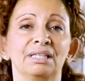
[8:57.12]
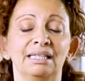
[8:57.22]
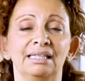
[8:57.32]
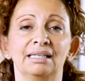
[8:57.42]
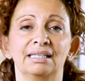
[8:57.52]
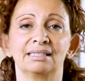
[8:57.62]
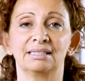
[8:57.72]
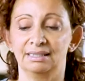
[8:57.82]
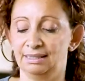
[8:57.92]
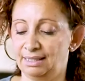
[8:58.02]
it in
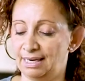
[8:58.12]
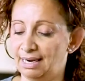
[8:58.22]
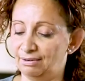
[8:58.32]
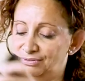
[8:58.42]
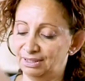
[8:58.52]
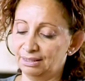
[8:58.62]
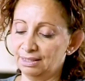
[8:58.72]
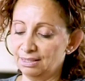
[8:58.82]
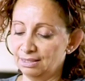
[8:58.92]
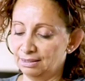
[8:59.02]
our
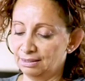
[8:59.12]
vanilla.